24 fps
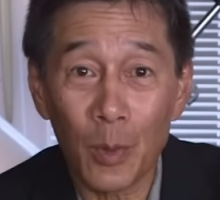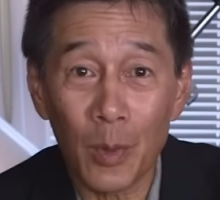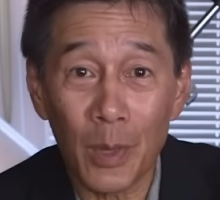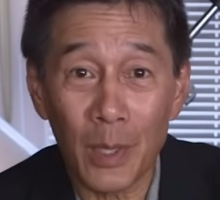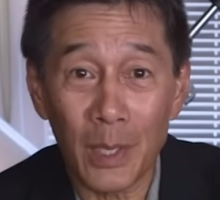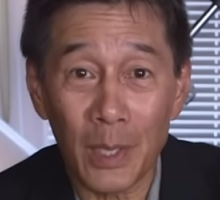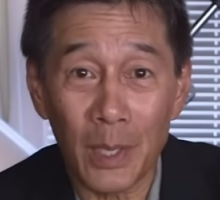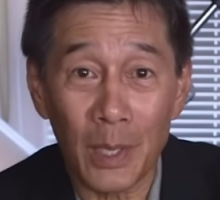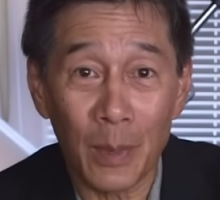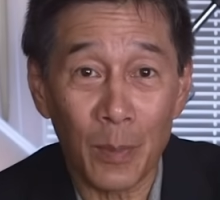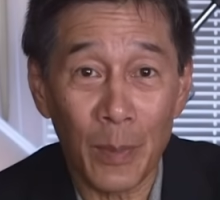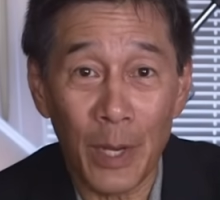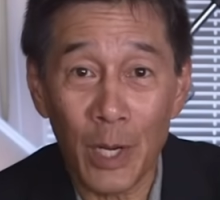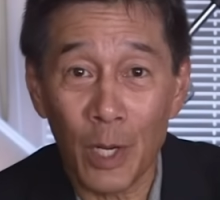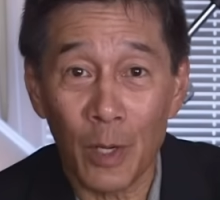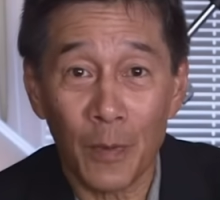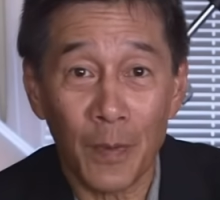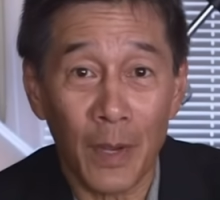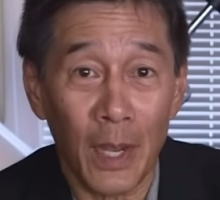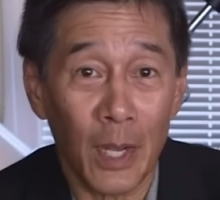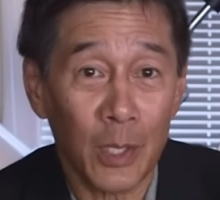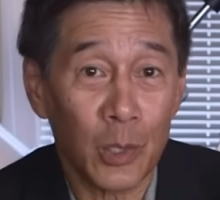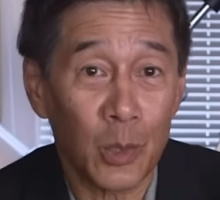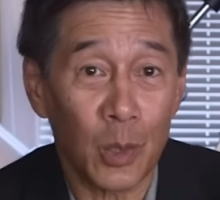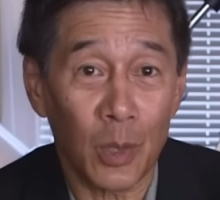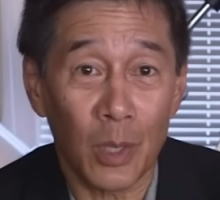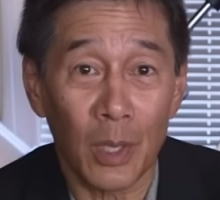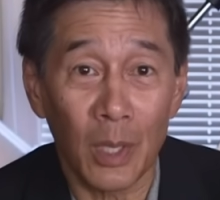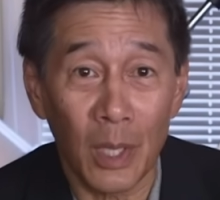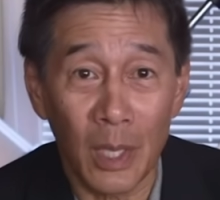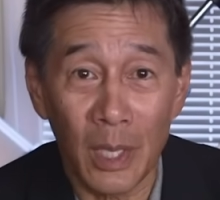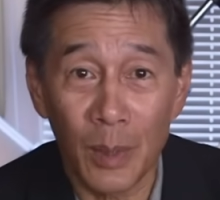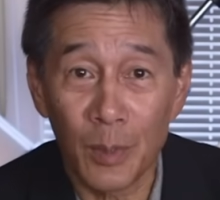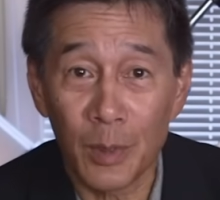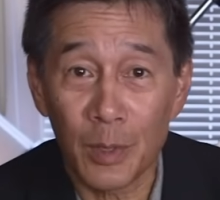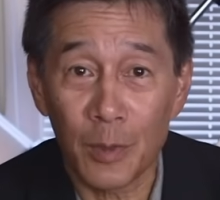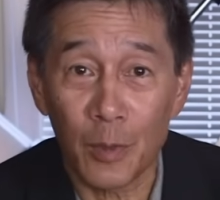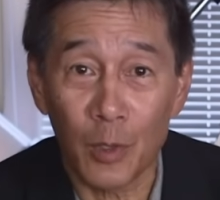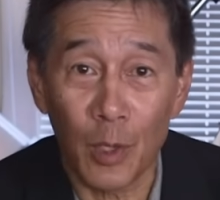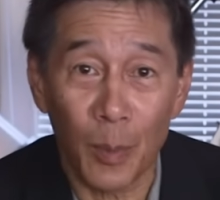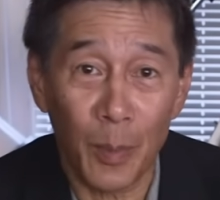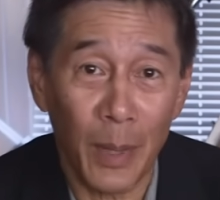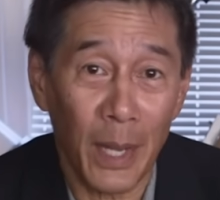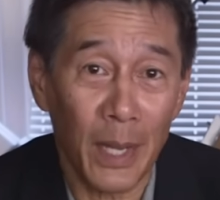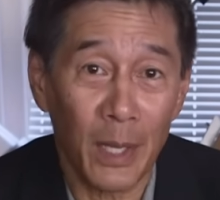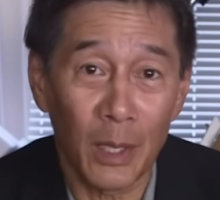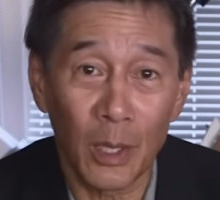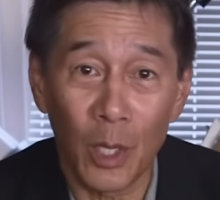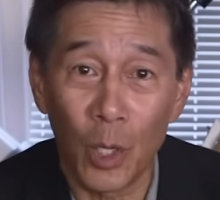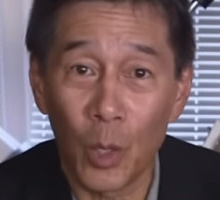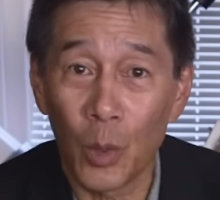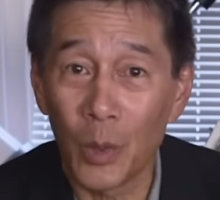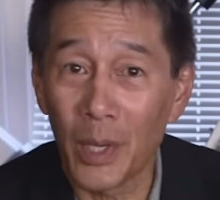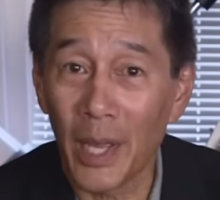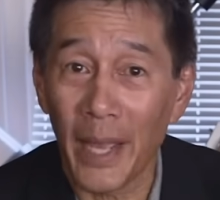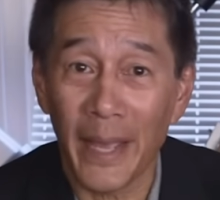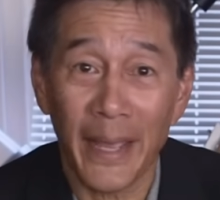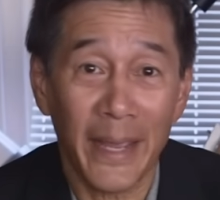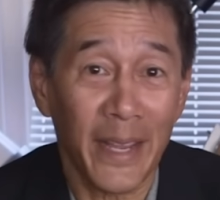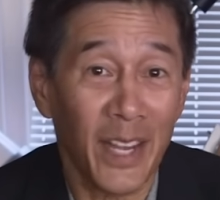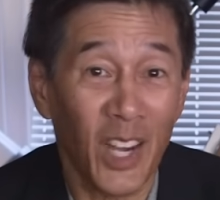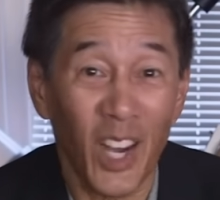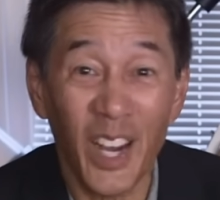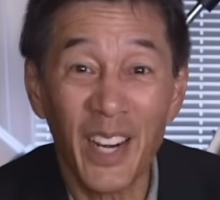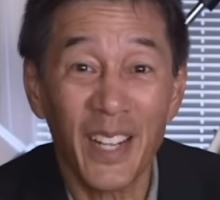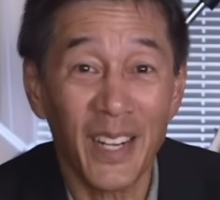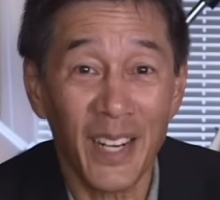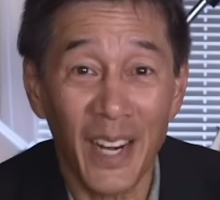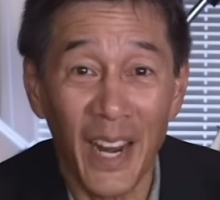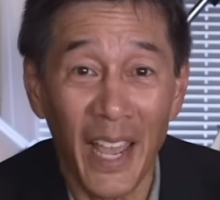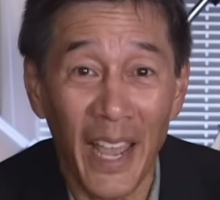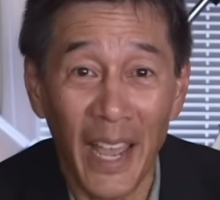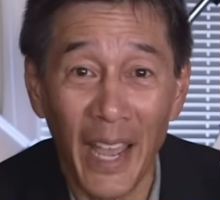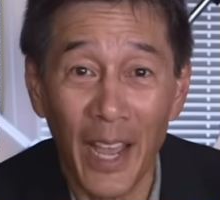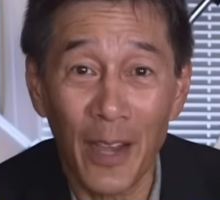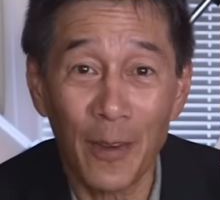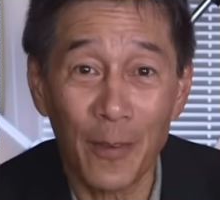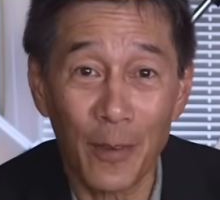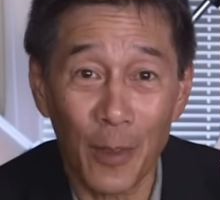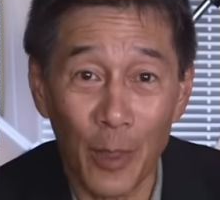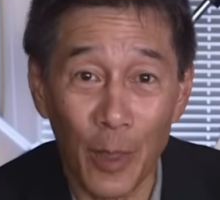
the manufacturer claims for a payload, cut it in half.